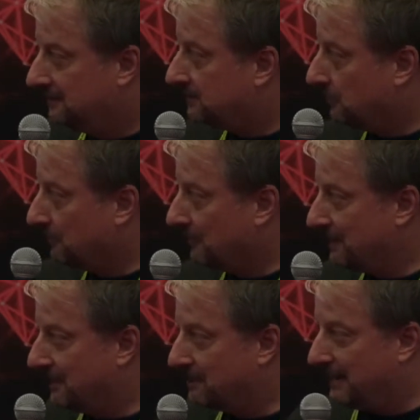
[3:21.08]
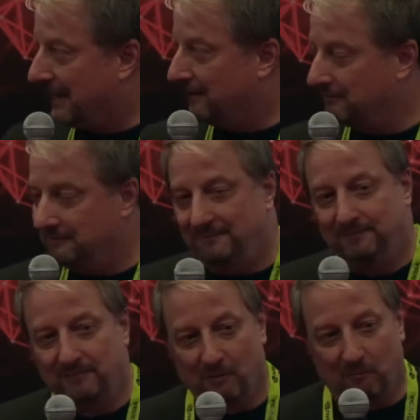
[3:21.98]
So when we think about
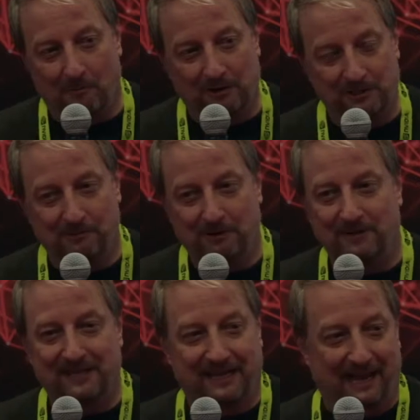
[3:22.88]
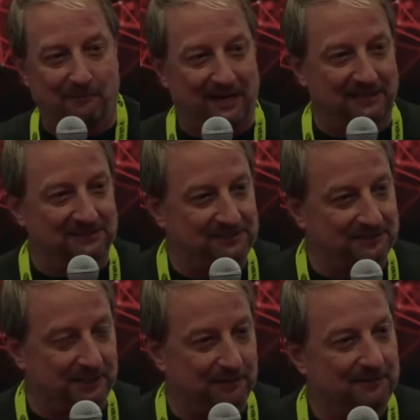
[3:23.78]
what we're doing with the Gateway
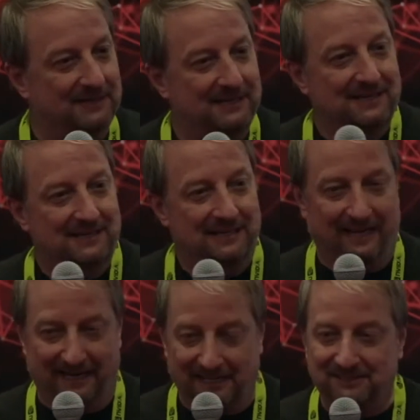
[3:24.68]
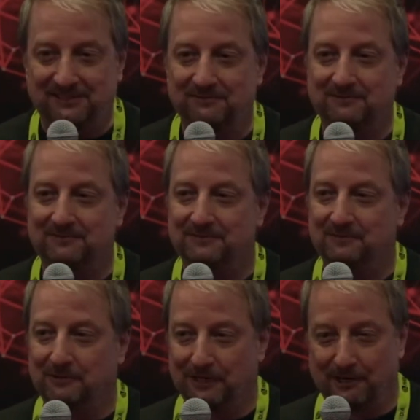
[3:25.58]
Institute, it is
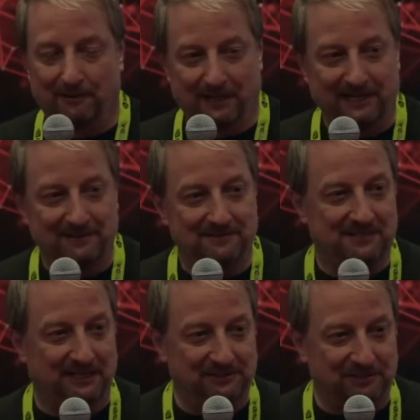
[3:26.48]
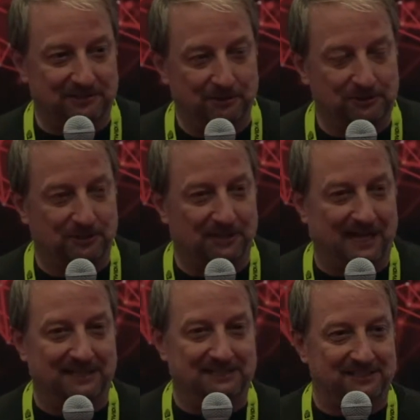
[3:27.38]
literally to
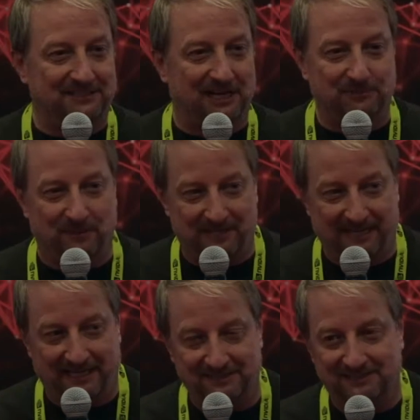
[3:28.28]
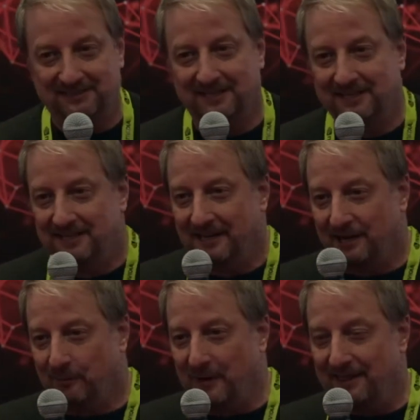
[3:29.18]
institutionalize this expertise
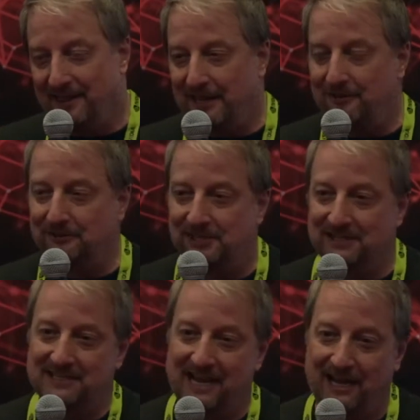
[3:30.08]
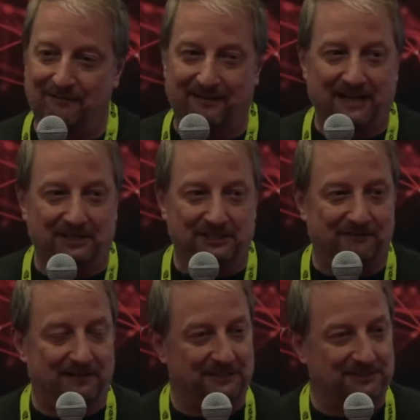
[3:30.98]
in a way that others can take advantage
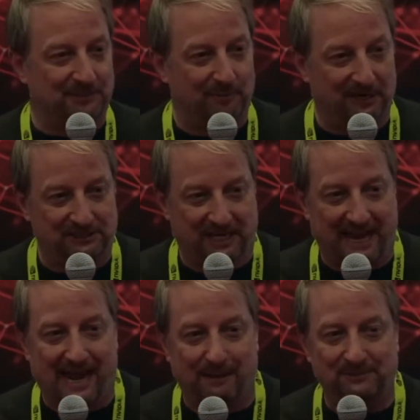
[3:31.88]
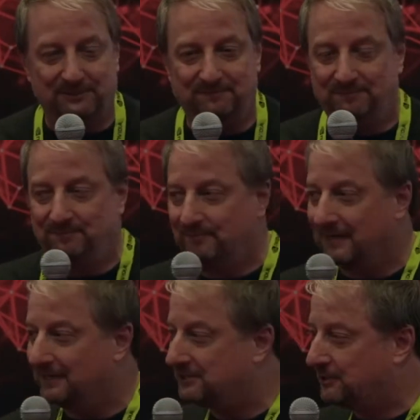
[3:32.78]
of it. It's to bridge gaps.
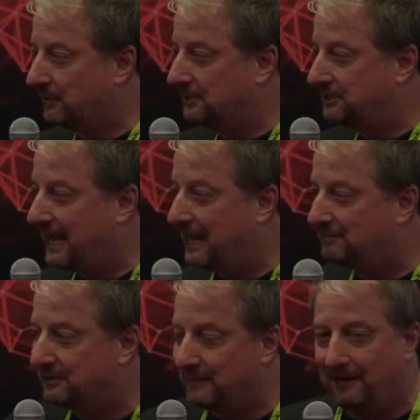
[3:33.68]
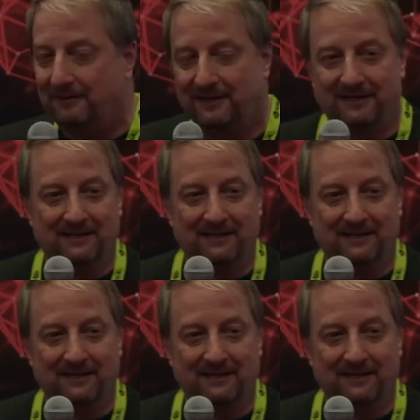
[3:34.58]
It's to bridge gaps about